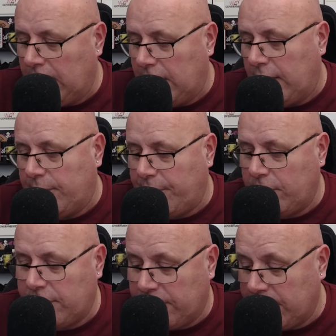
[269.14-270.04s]
And the
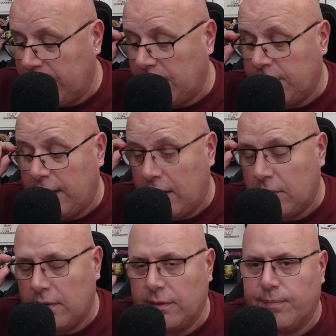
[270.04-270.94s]
processing is on
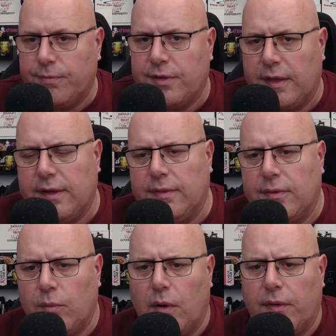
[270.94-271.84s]
now at the setting
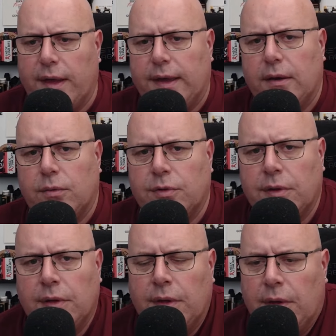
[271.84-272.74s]
that what they use,
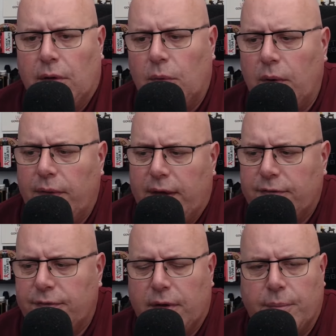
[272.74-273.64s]
or what
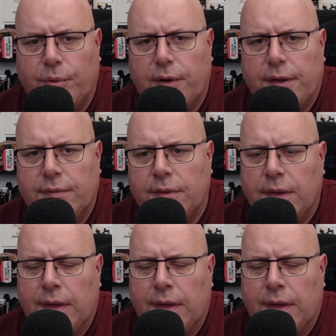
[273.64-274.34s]
they've put in,